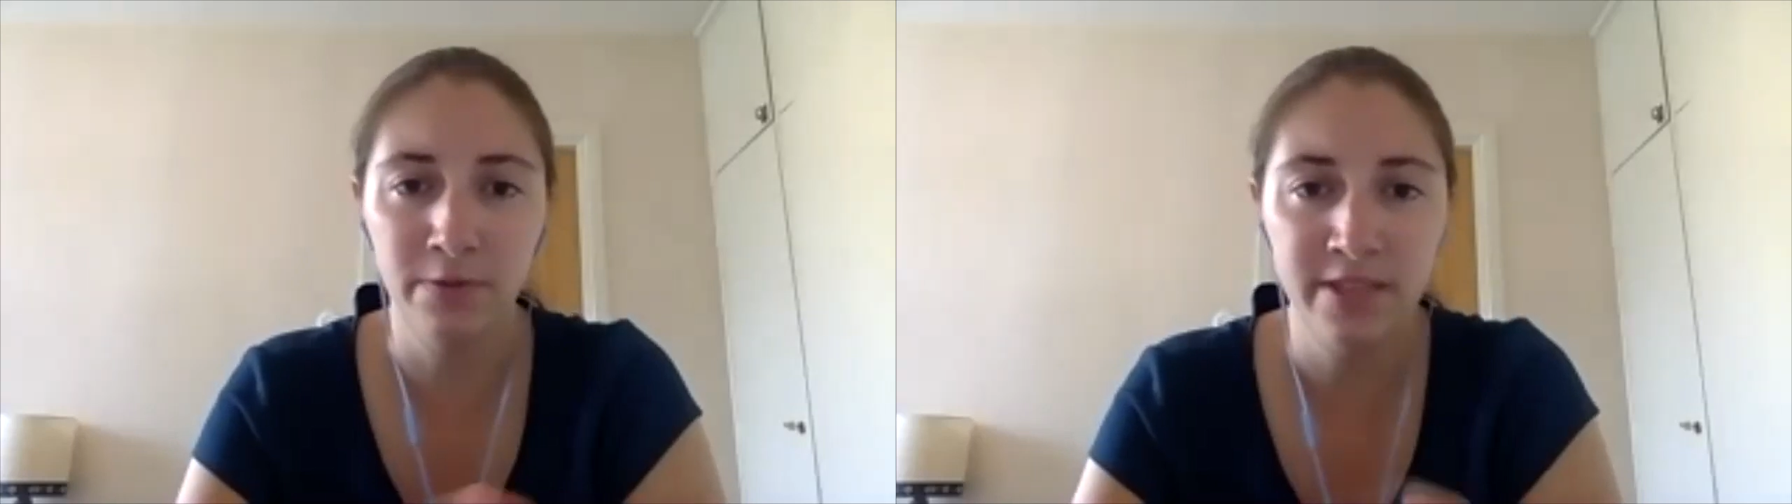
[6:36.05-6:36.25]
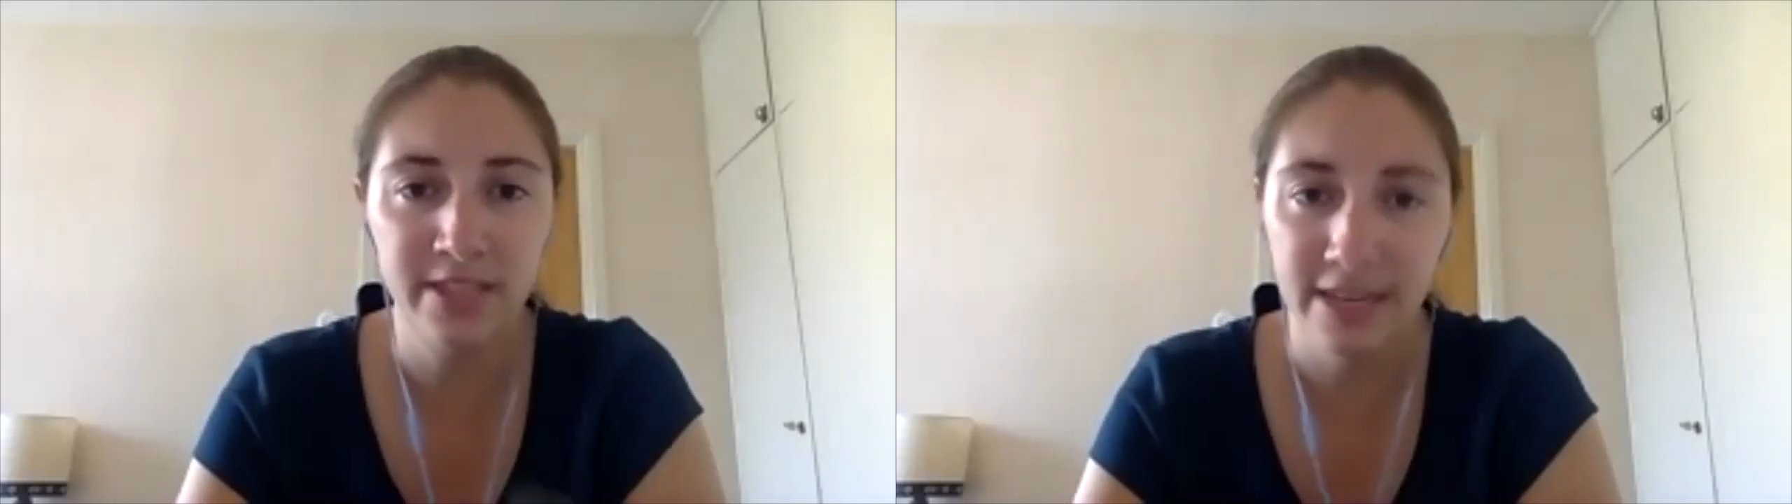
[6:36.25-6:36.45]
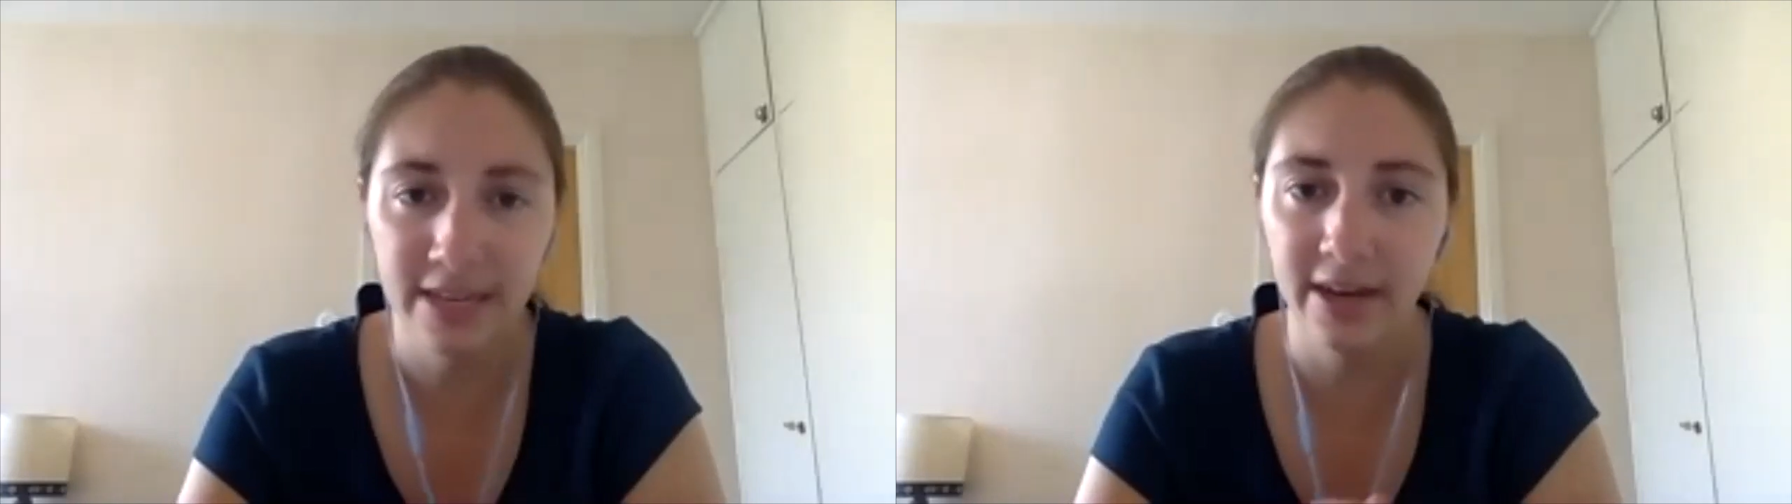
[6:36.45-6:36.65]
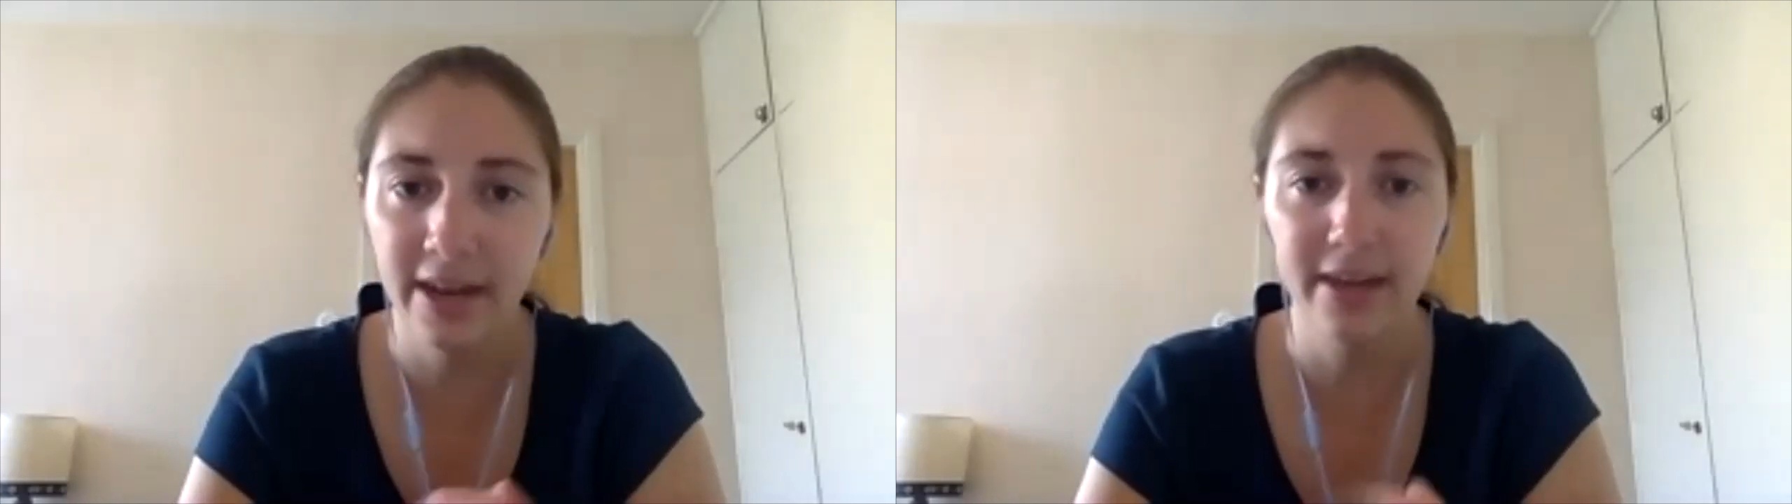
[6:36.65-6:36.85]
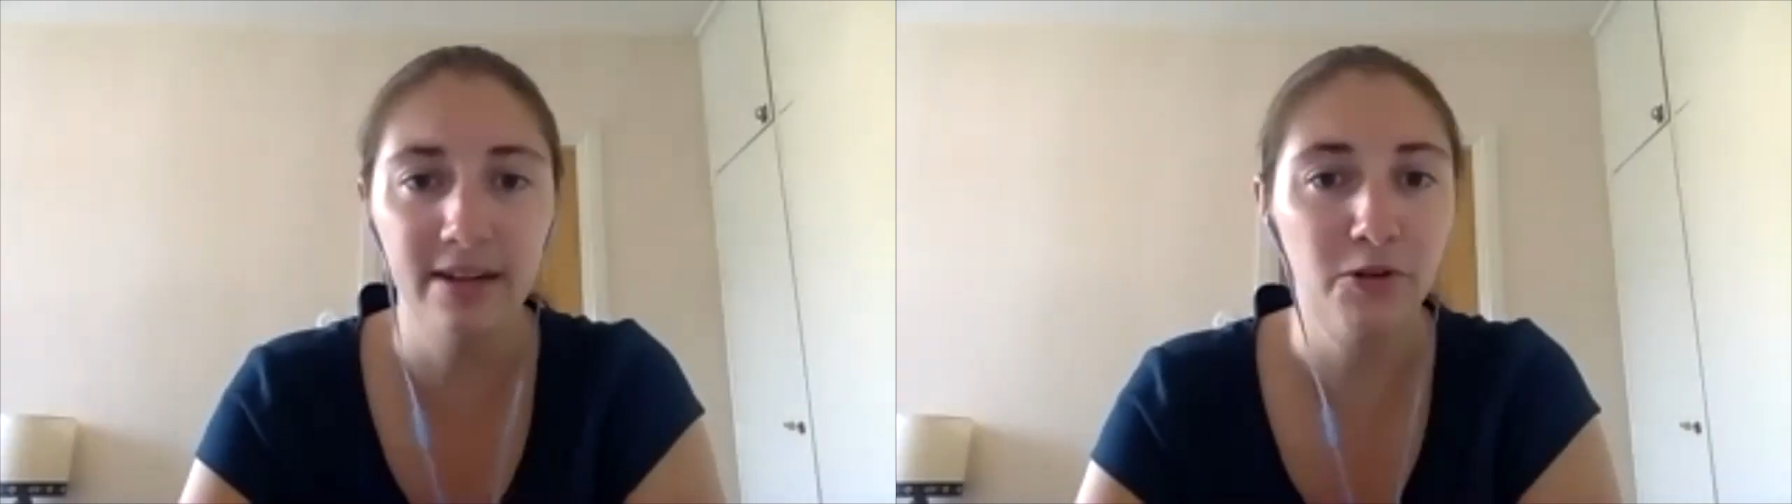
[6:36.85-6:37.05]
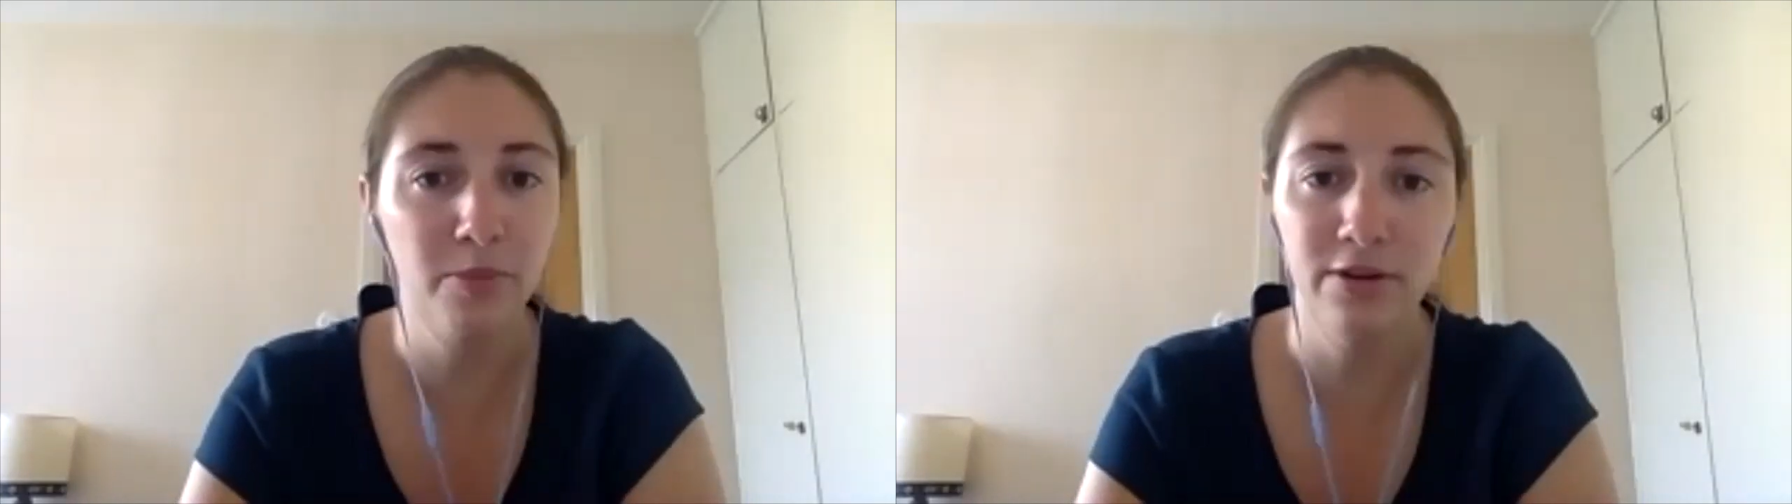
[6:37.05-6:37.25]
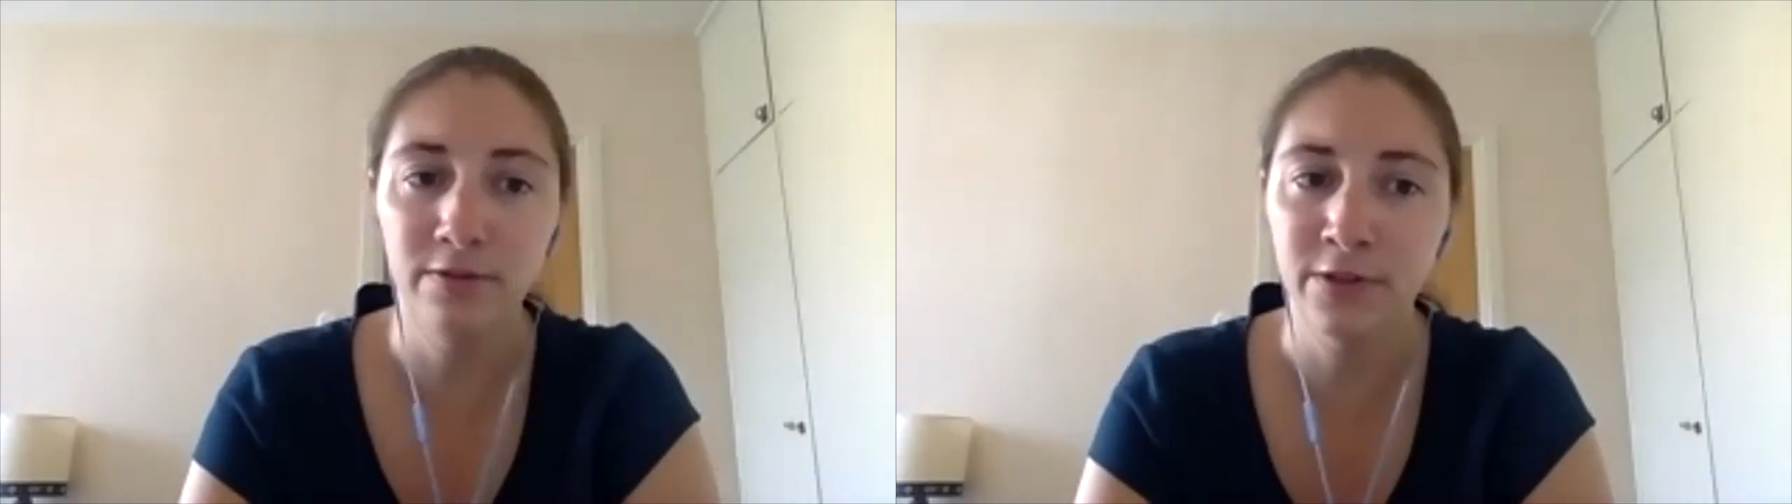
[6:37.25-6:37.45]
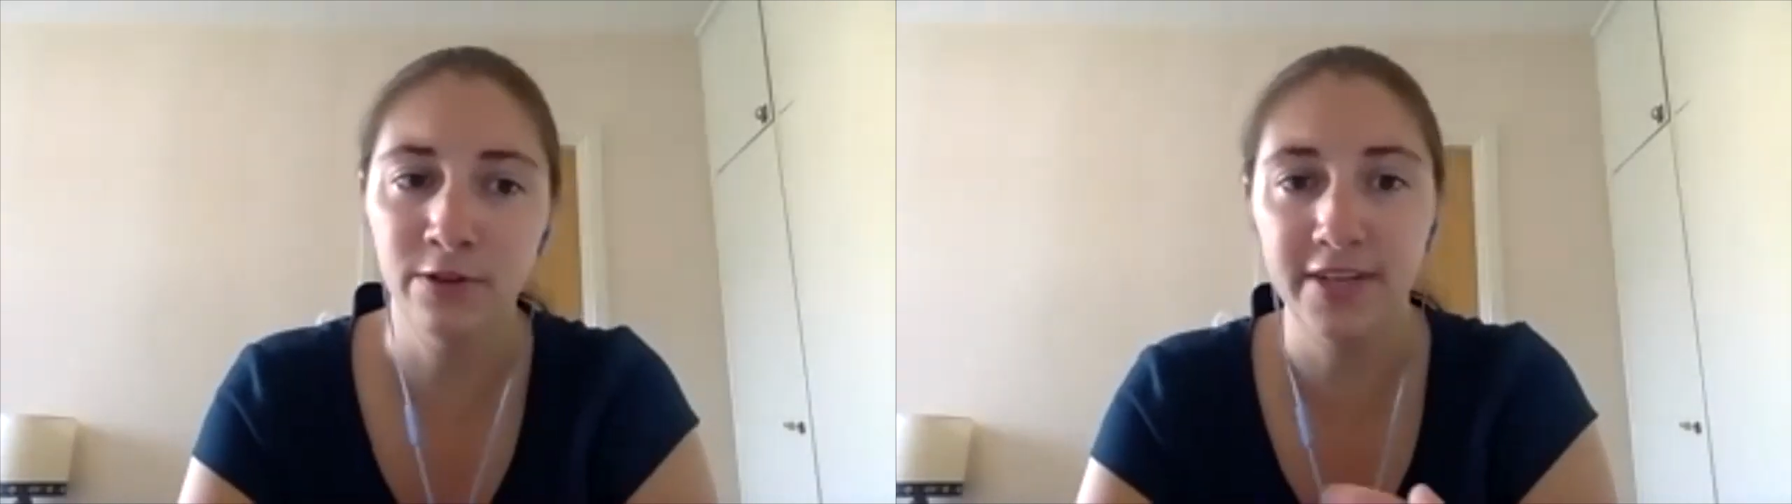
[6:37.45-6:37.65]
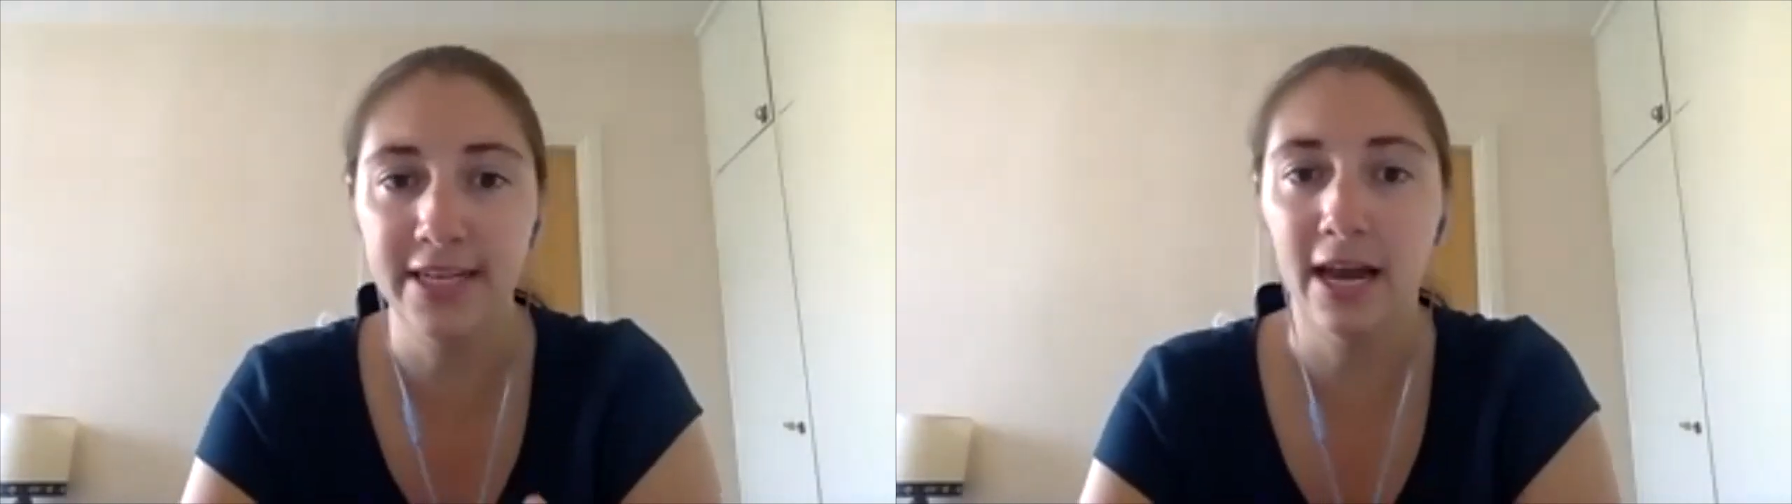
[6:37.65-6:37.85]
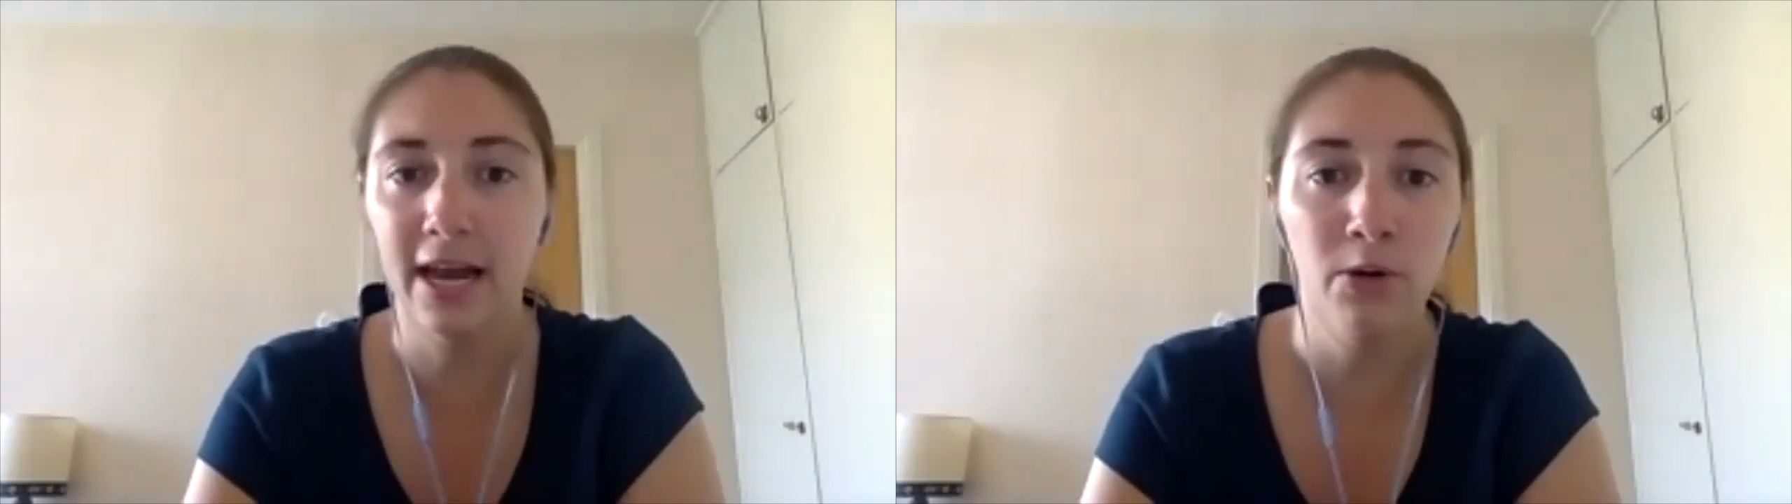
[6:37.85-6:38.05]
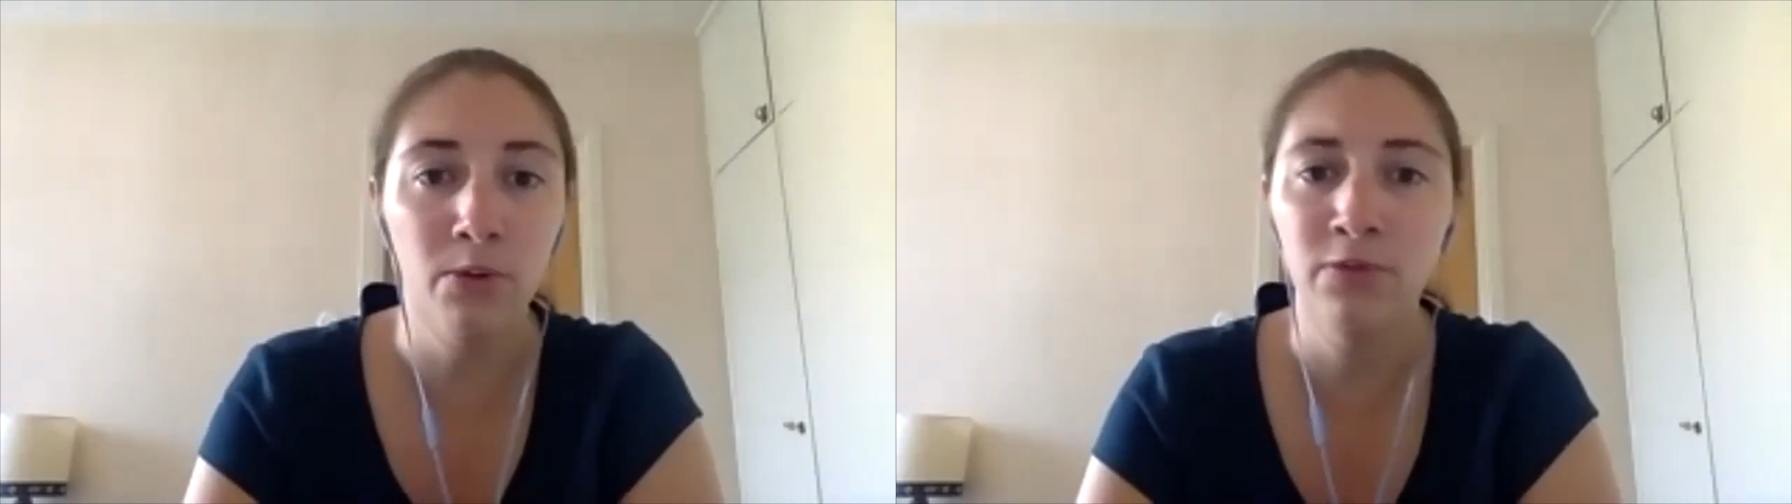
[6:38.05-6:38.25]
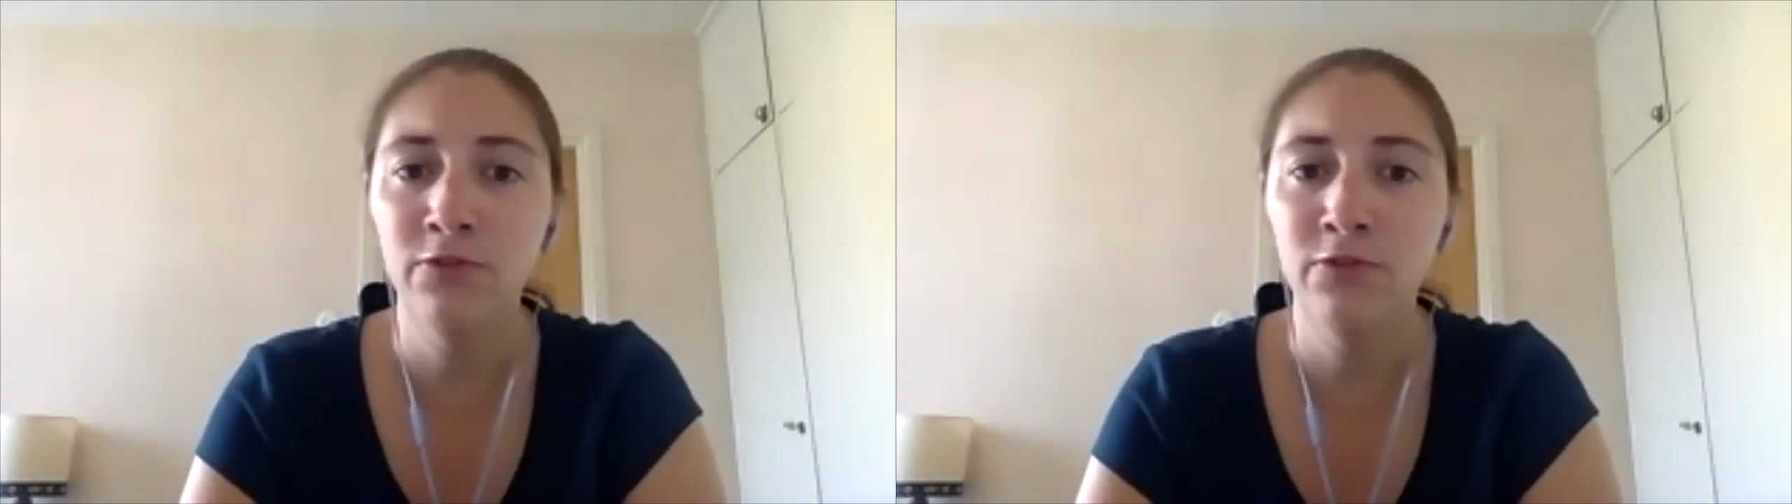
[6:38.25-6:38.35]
skin and a little bit of sort of a yellow